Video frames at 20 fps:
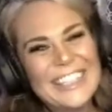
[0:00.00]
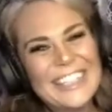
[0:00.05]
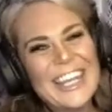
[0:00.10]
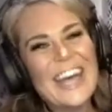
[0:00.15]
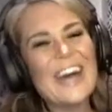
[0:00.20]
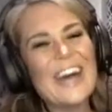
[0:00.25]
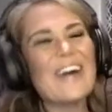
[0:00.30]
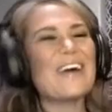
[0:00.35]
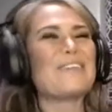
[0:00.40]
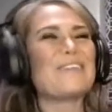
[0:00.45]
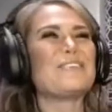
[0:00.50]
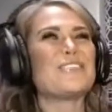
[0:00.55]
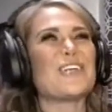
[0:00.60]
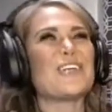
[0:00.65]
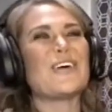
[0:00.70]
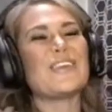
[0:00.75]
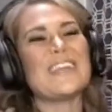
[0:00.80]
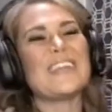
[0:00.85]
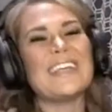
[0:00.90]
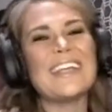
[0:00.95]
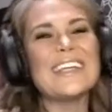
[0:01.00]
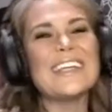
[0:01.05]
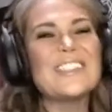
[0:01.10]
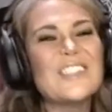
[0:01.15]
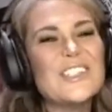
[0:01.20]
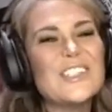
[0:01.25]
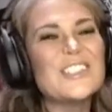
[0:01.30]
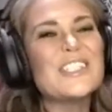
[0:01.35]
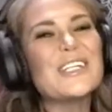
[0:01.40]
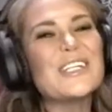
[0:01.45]
No, I'm joking.
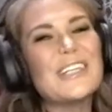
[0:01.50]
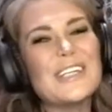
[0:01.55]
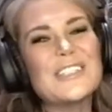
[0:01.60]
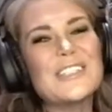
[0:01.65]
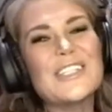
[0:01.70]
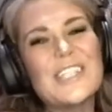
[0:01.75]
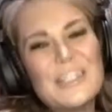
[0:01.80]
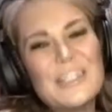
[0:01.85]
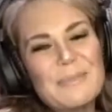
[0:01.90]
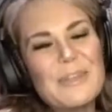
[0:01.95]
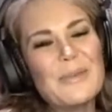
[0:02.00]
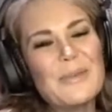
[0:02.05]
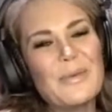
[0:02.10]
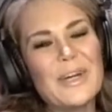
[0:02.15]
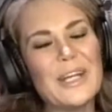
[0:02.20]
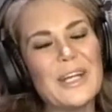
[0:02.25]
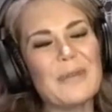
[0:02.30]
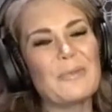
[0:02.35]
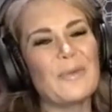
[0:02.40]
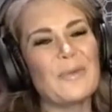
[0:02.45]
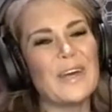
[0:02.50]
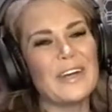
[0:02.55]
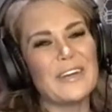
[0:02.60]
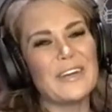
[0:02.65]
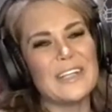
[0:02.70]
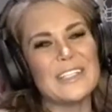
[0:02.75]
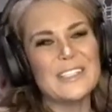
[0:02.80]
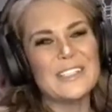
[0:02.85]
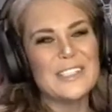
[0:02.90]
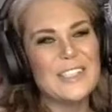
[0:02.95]
It's gonna be what I'm wearing.